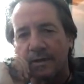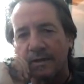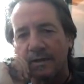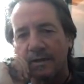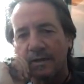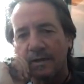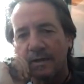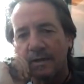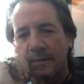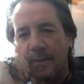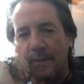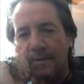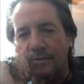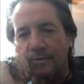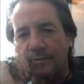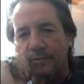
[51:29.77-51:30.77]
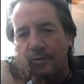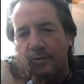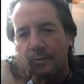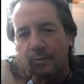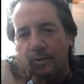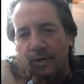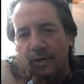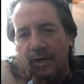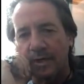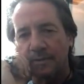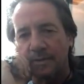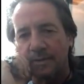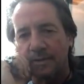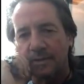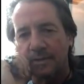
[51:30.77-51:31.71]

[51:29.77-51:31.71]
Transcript: get back to a few more games this season.